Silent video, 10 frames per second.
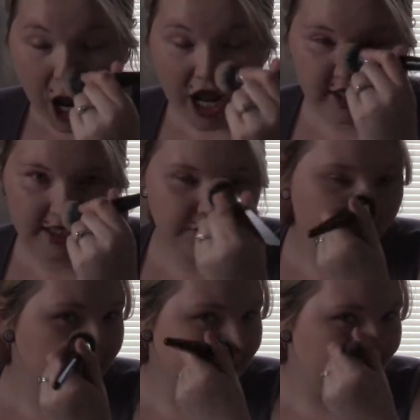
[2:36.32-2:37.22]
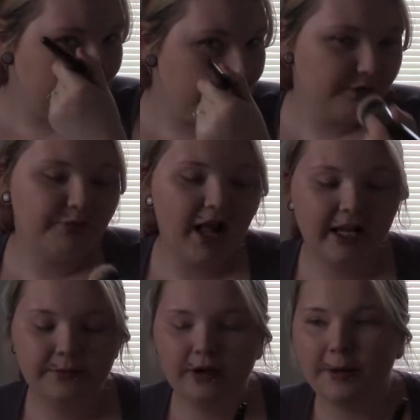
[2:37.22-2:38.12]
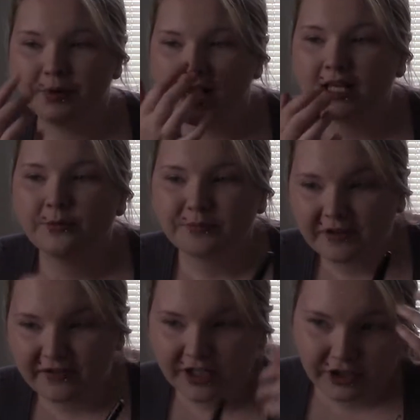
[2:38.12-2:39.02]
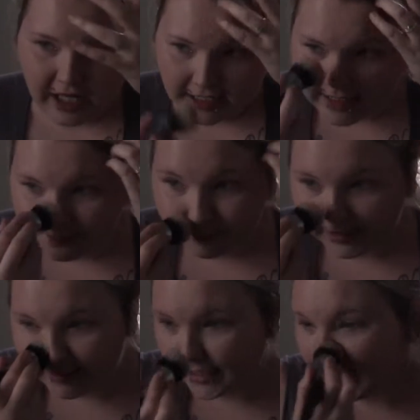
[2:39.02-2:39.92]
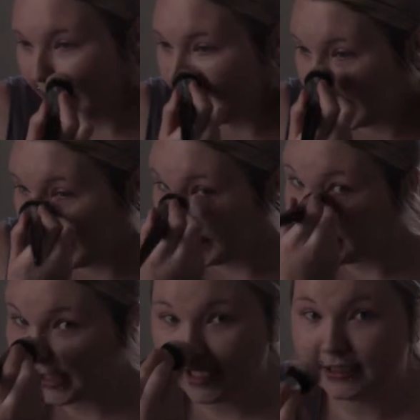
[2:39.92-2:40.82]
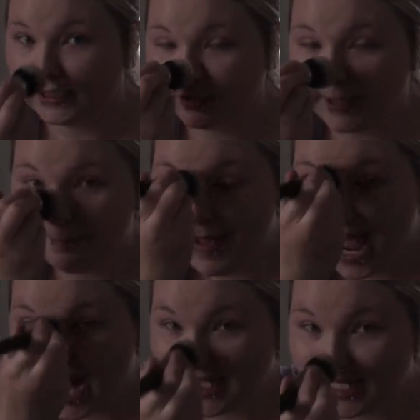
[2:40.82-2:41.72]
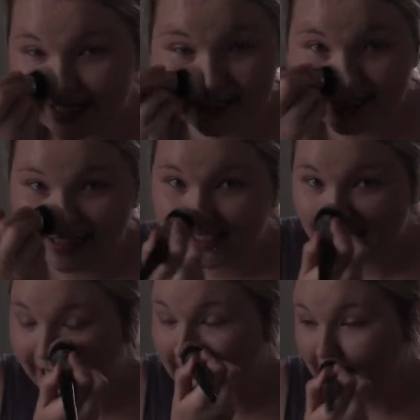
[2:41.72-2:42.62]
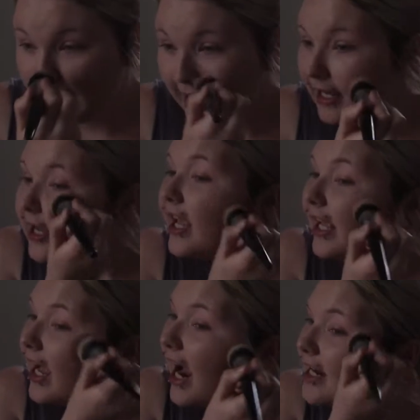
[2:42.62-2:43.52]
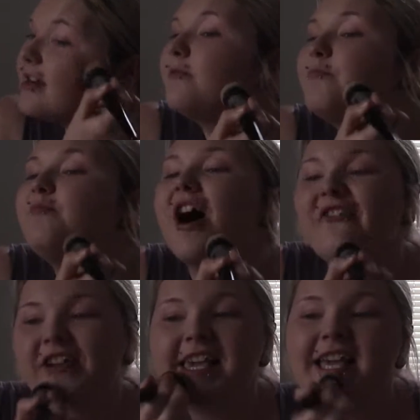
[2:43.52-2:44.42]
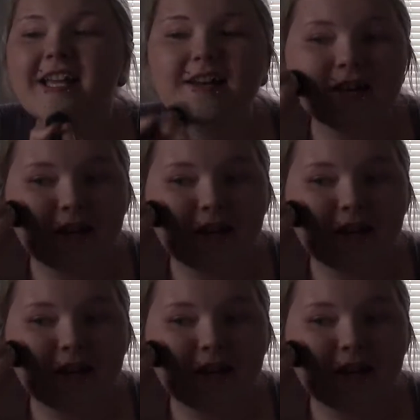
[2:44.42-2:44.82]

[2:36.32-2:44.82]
And as you can see, I'm playing it with my finger and then blending it, like literally patting it into the skin and kind of buffing it